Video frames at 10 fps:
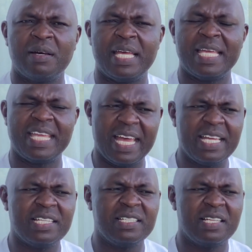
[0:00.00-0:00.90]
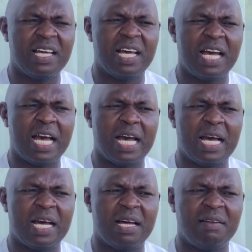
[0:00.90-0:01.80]
Again,
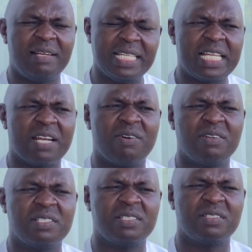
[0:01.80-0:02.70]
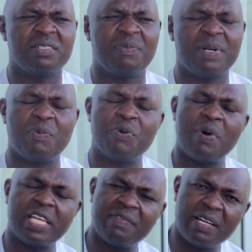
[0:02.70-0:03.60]
later on, when we
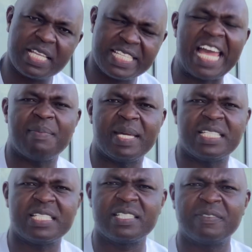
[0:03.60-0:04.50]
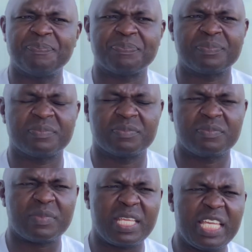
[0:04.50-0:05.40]
were given an assignment
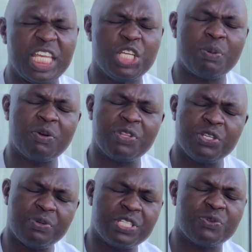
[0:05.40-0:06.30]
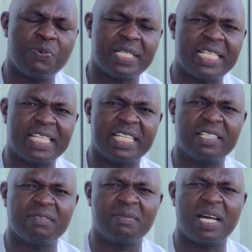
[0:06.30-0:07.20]
in one of the units we were
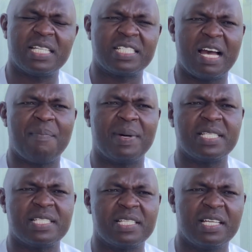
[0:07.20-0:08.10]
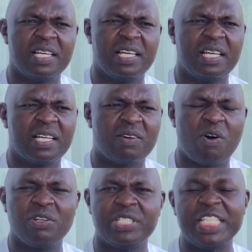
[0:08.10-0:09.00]
taking at campus
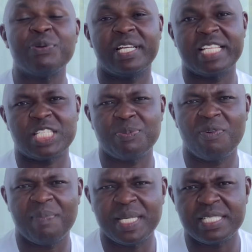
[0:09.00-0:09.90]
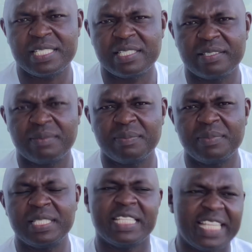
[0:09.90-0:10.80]
called New Religious Movements,
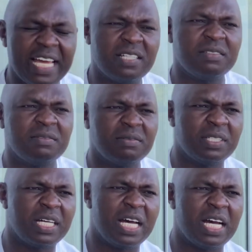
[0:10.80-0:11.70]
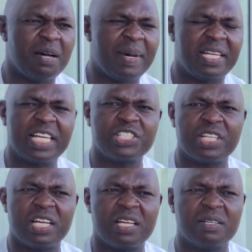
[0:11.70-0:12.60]
my
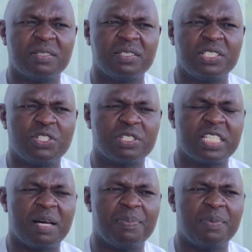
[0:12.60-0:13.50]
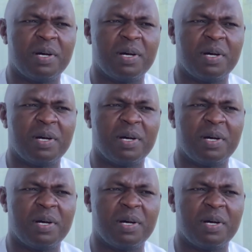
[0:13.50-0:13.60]
lecturer, Dr.